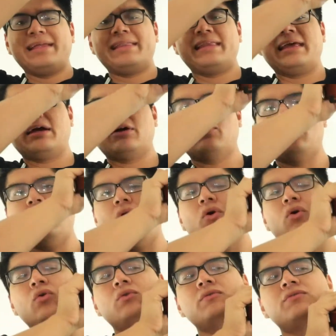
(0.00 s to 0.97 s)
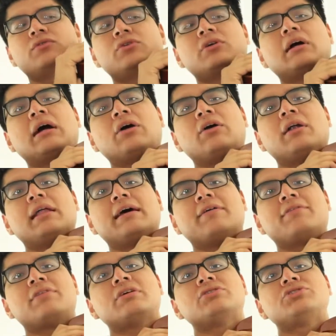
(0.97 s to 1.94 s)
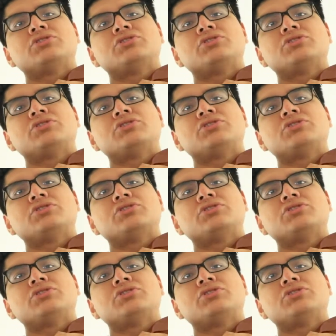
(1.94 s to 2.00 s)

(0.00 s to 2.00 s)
it down over our left